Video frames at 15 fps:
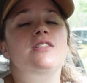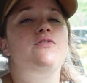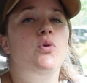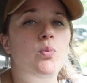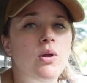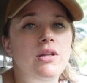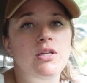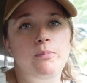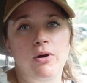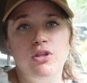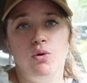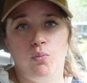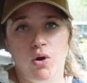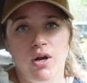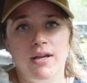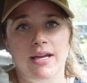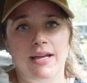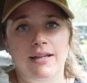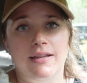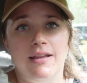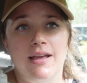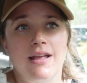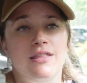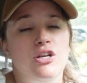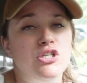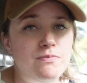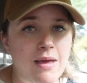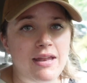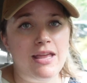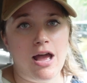If you're willing to put the work in, there's
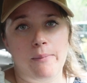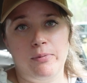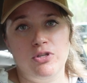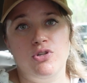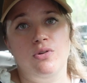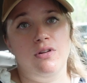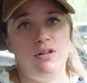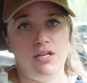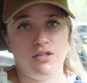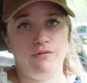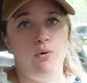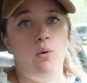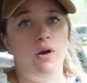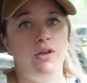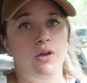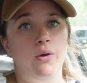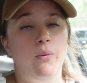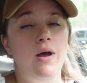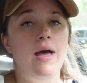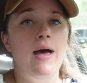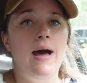many opportunities for you.